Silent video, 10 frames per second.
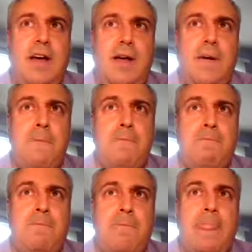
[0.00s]

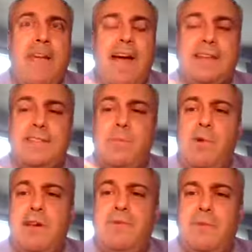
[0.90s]
As I'm
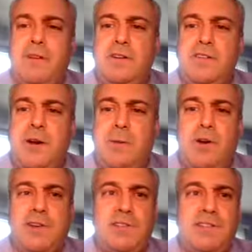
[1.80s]
waiting for you to drop
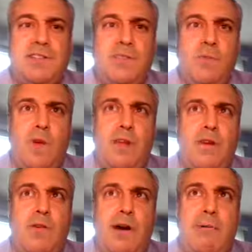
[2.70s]
questions in the
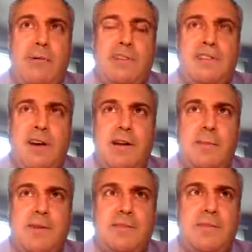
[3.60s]
window, I want to talk
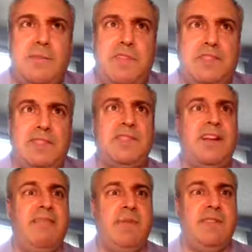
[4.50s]
about some things
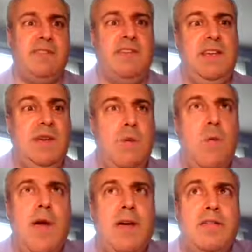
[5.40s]
that I've been seeing
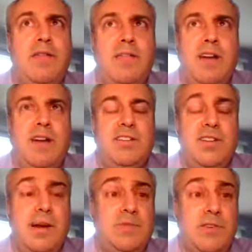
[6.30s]
with
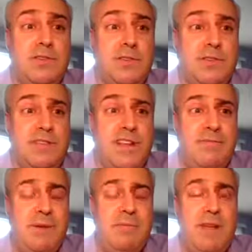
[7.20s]
job searchers that
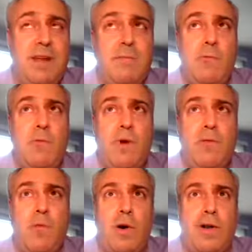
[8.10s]
I've been meeting
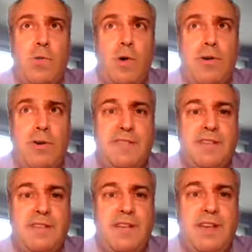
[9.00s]
with one-on-one
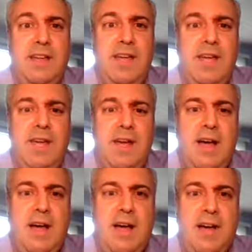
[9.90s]
recently.
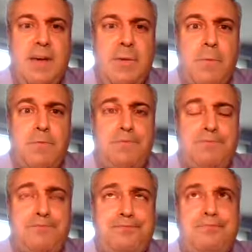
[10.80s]
One,
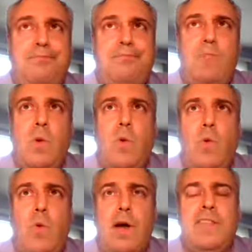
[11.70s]

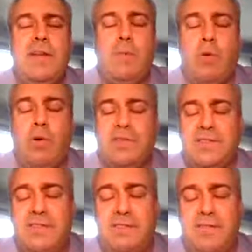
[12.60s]
the
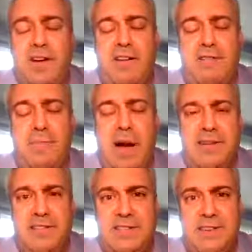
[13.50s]
importance of
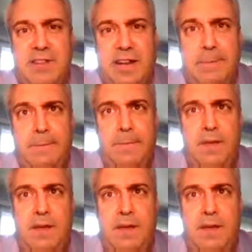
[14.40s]
positivity.